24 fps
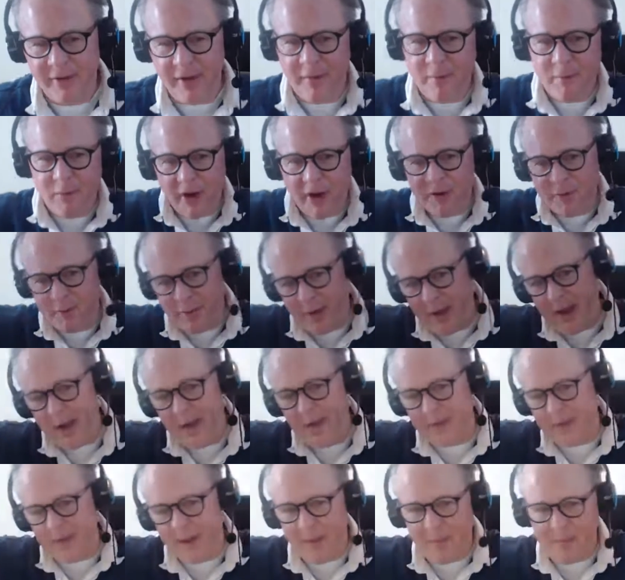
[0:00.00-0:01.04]
got brush
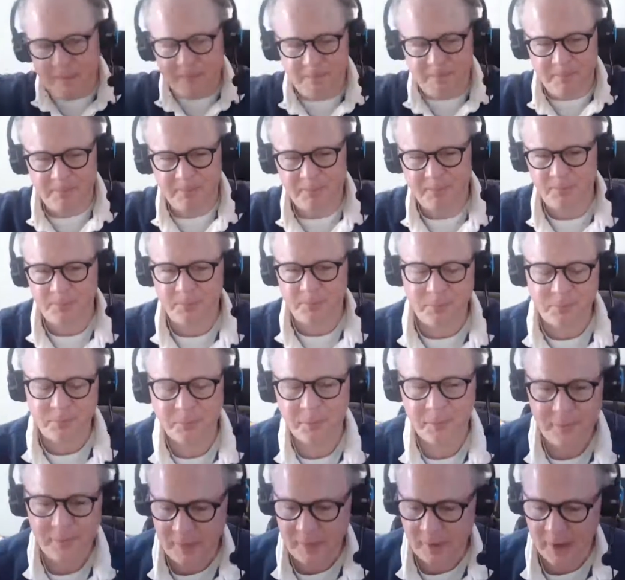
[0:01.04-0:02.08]
piles up
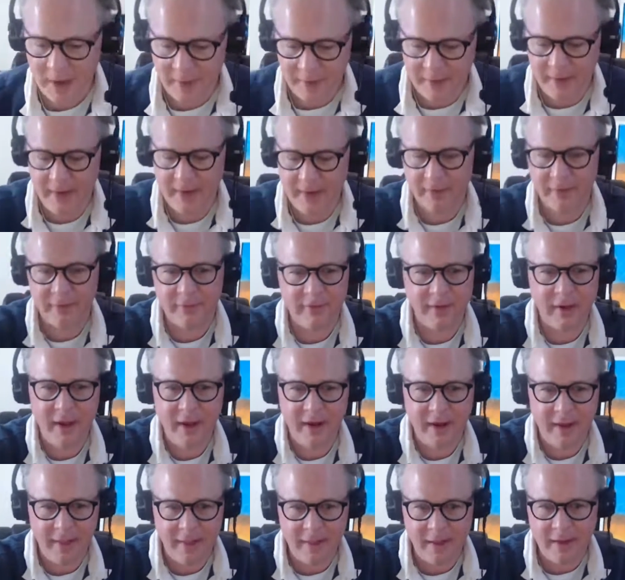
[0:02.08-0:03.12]
on the hillside.
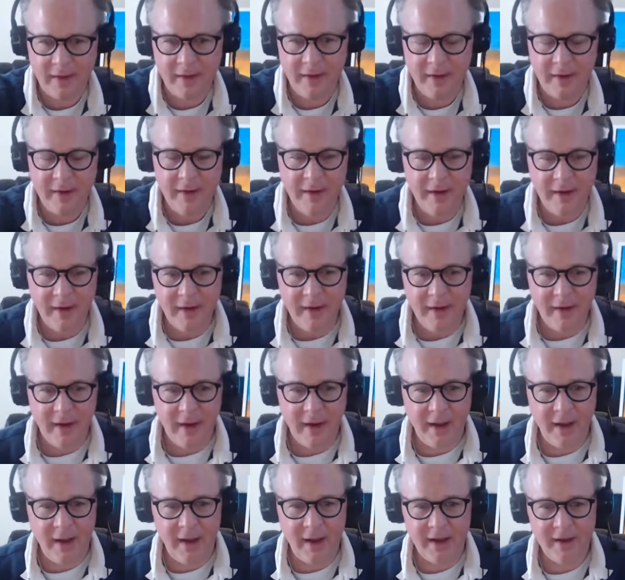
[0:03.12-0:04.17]
And then
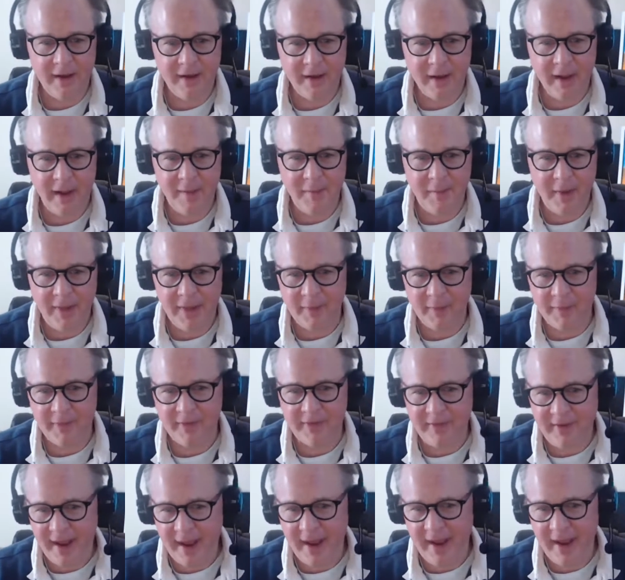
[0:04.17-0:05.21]
I made the
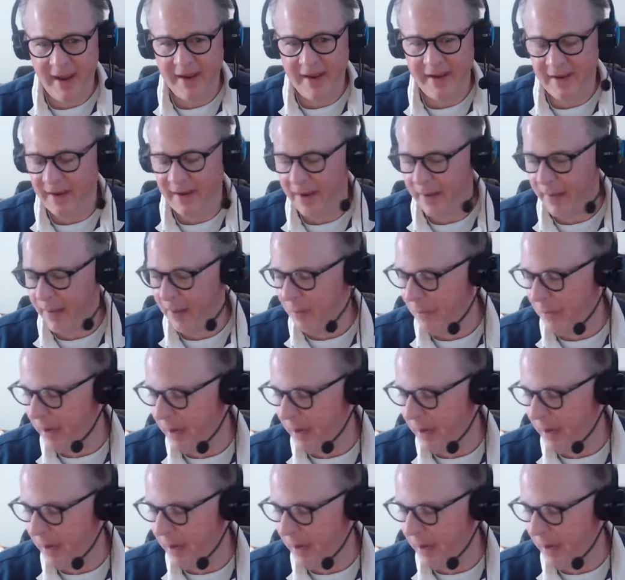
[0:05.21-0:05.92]
mistake on the